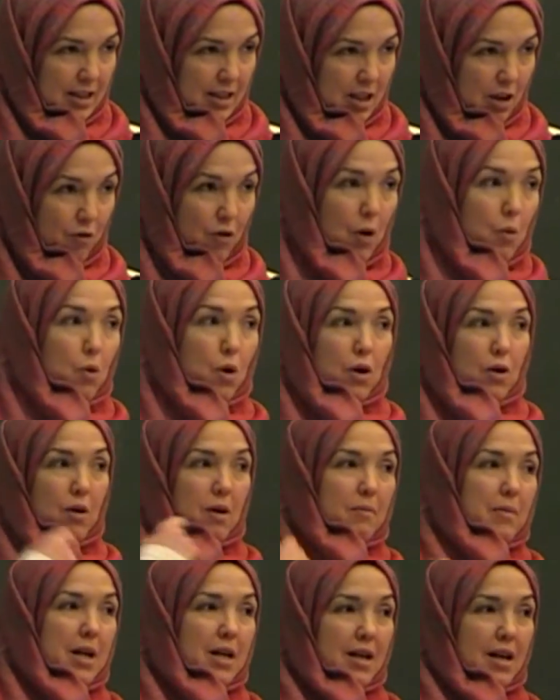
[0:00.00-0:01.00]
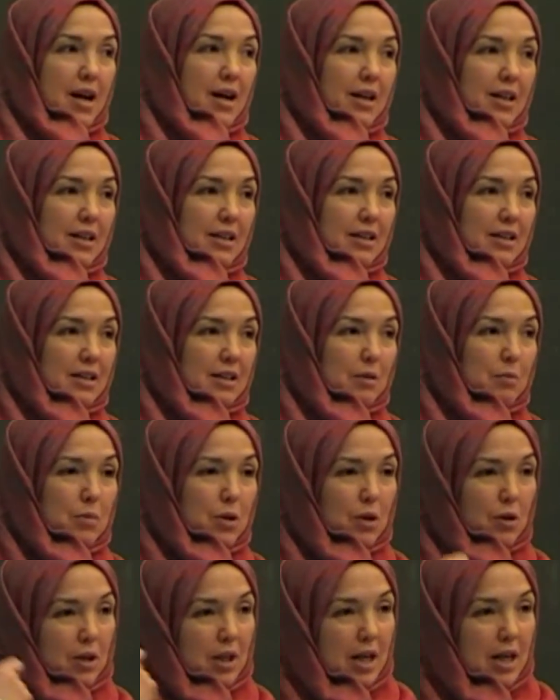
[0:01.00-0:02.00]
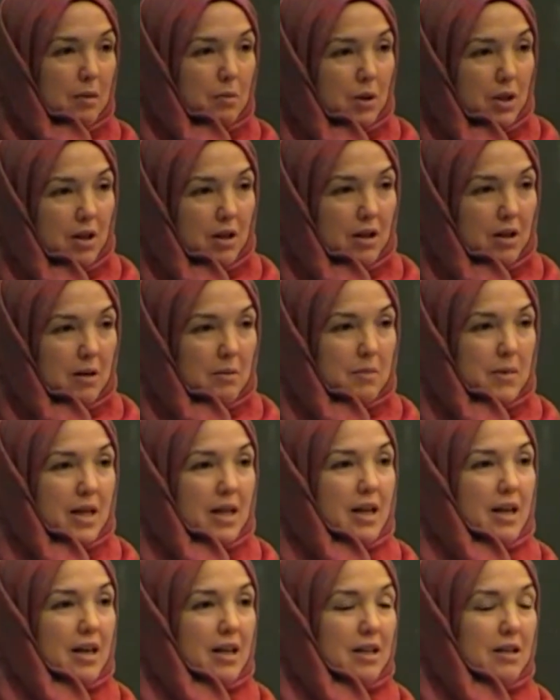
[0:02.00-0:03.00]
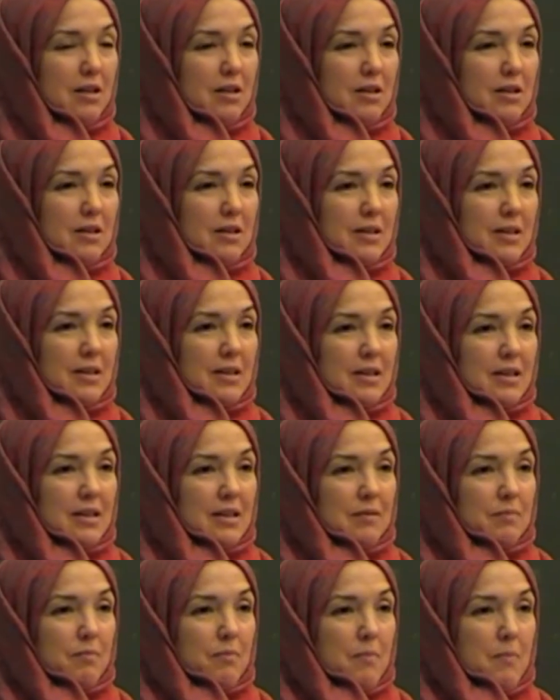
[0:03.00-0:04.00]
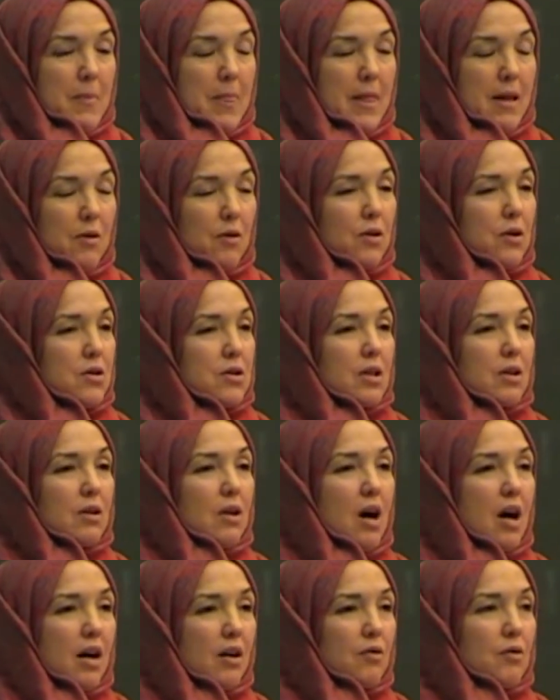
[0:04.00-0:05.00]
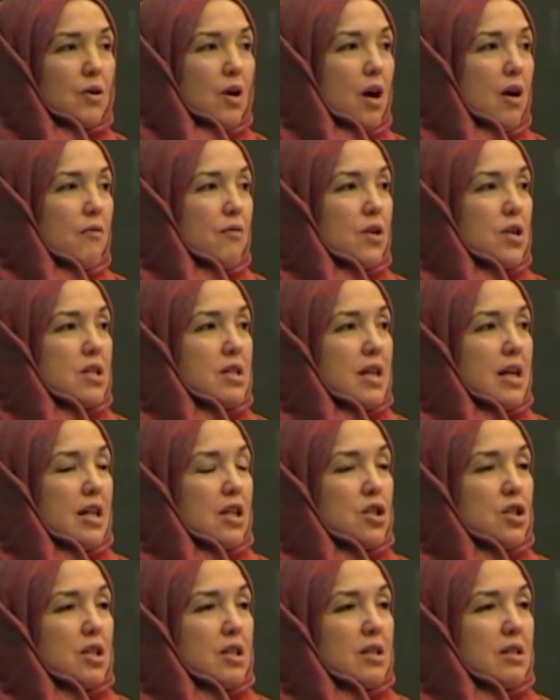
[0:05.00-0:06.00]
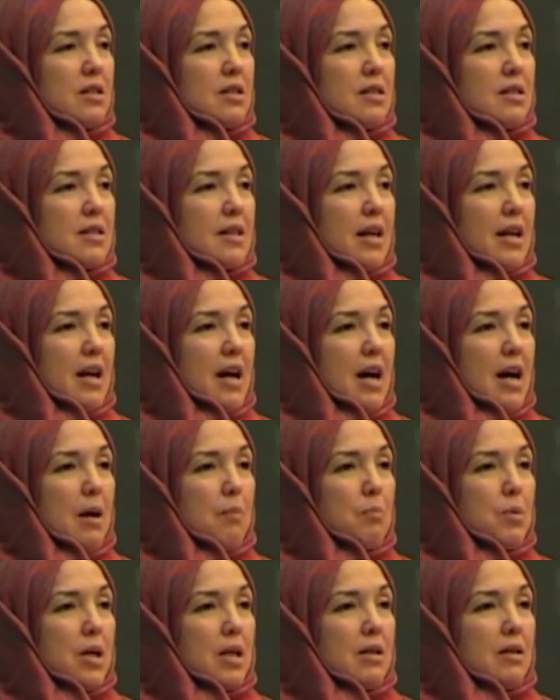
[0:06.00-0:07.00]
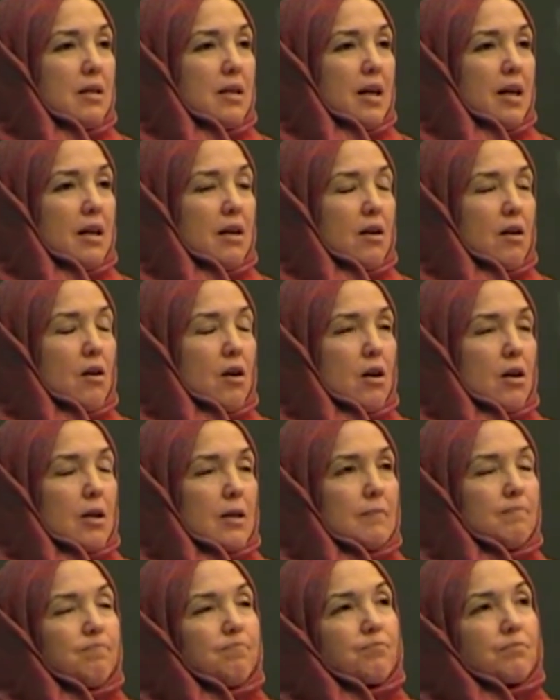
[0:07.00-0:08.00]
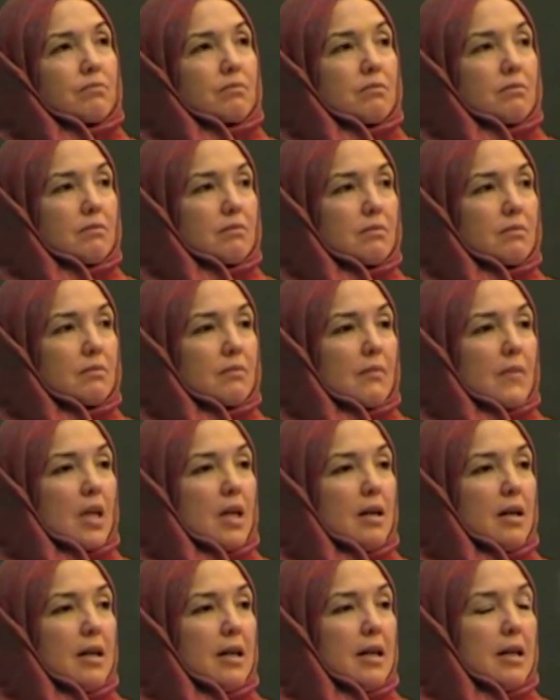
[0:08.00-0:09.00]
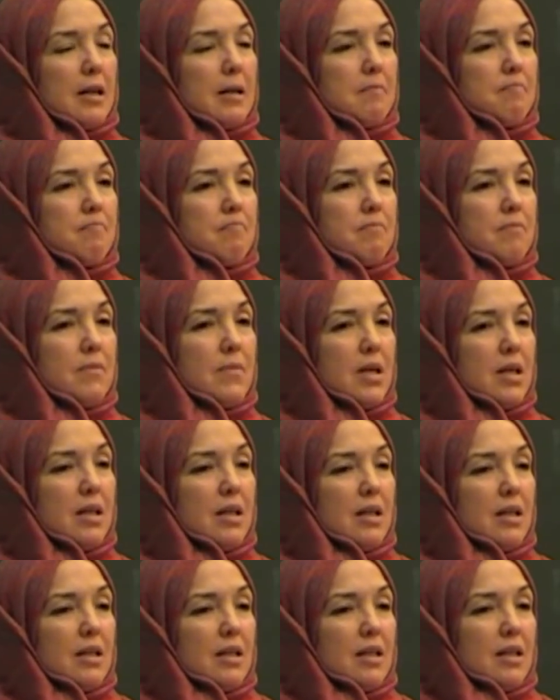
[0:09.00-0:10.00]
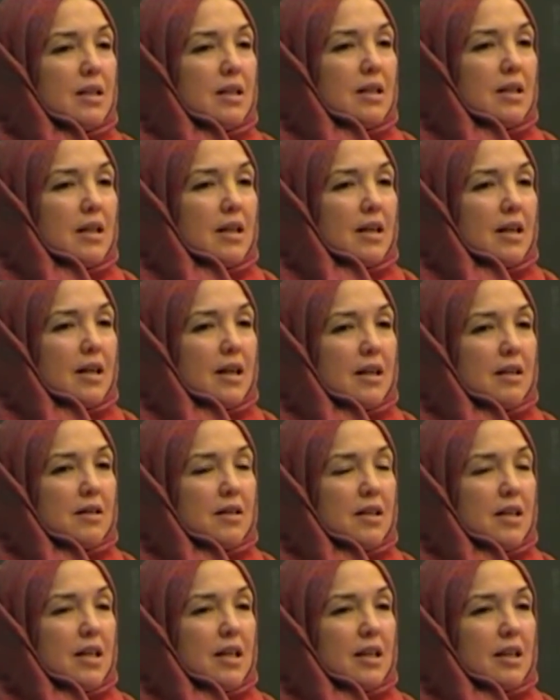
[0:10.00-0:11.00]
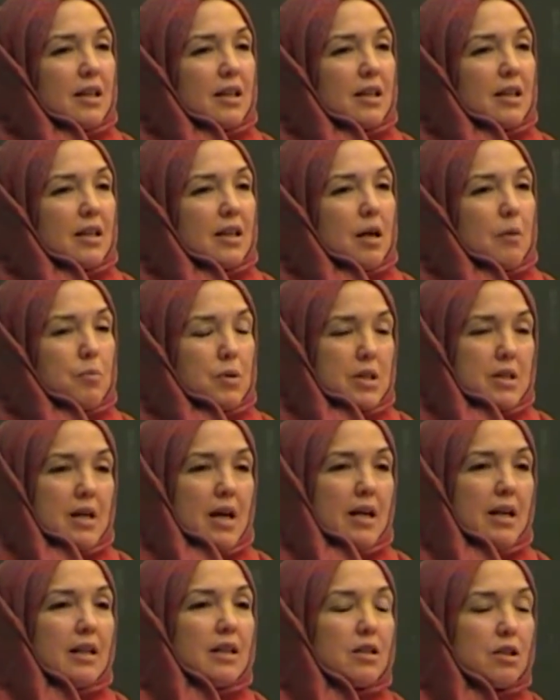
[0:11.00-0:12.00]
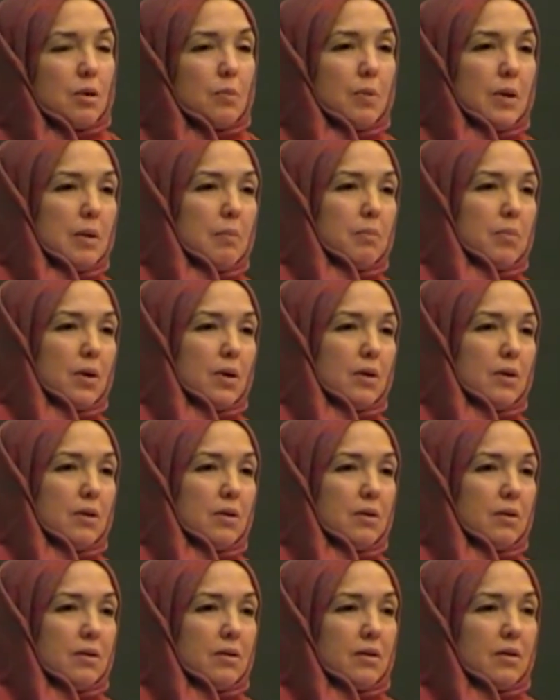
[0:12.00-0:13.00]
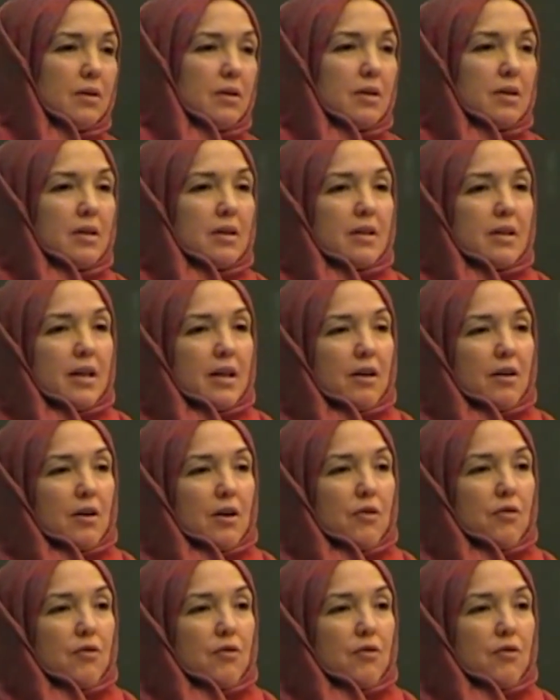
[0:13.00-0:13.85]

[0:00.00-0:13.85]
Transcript: If I wore it on my neck, it'd be okay, but not on my head. You know, there's a lot of conversations that happen that are, I think, upsetting to people, that are